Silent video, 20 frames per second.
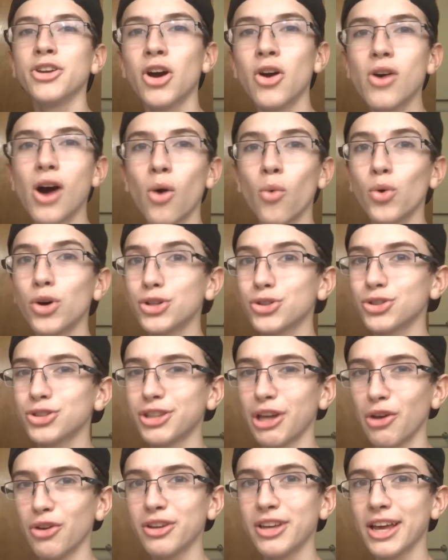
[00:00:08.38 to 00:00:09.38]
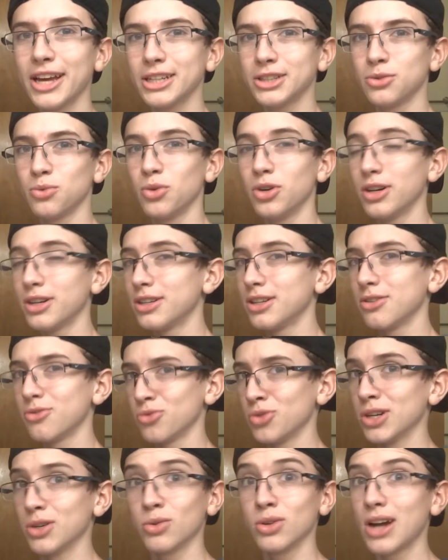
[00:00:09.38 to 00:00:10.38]
was gonna tell you guys what
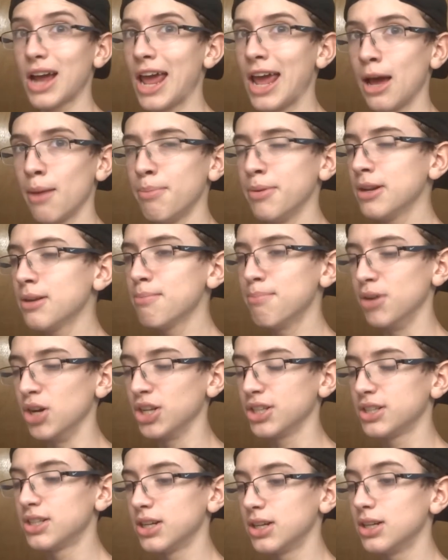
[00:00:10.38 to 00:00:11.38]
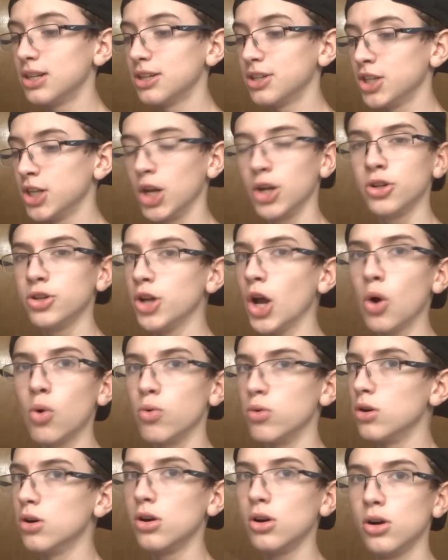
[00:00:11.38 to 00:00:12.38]
happened, but no.